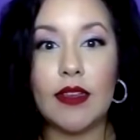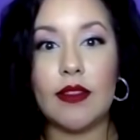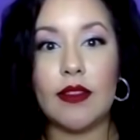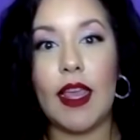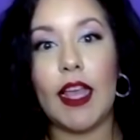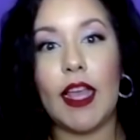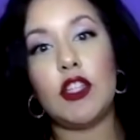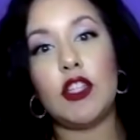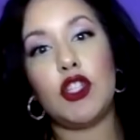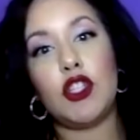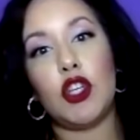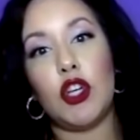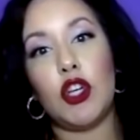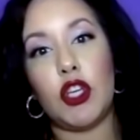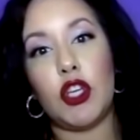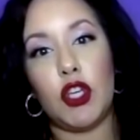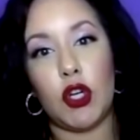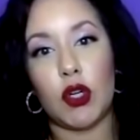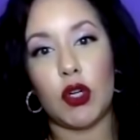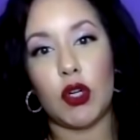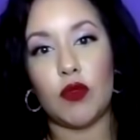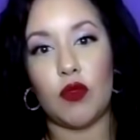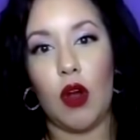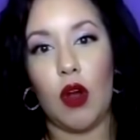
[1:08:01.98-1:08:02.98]
they took
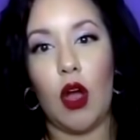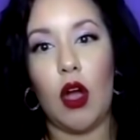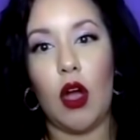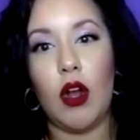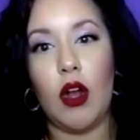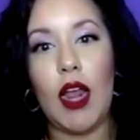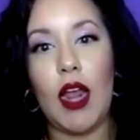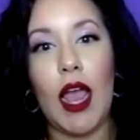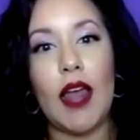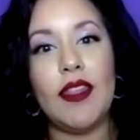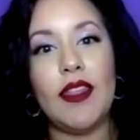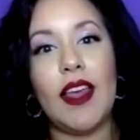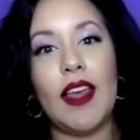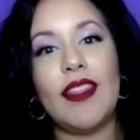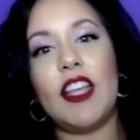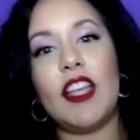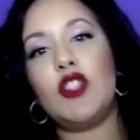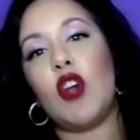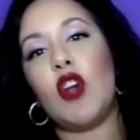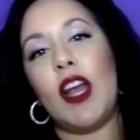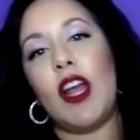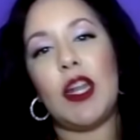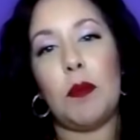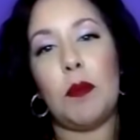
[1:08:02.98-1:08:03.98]
your wrong and then they
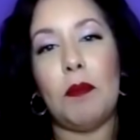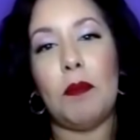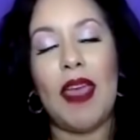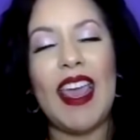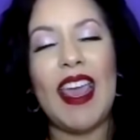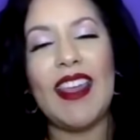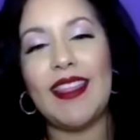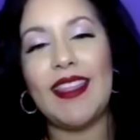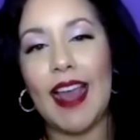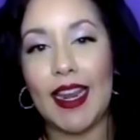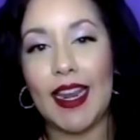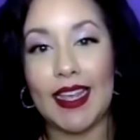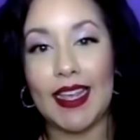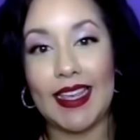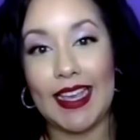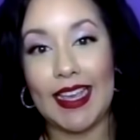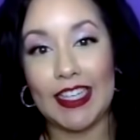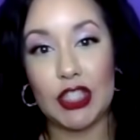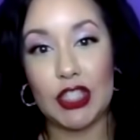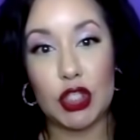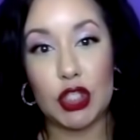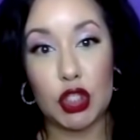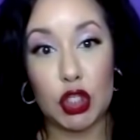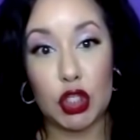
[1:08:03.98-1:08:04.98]
tried to pin that
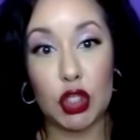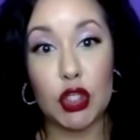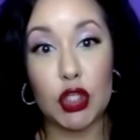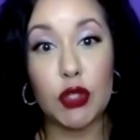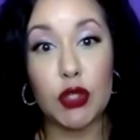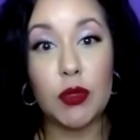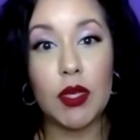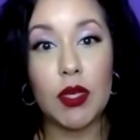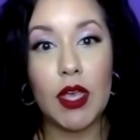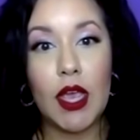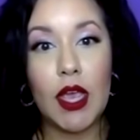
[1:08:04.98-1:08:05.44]
against you,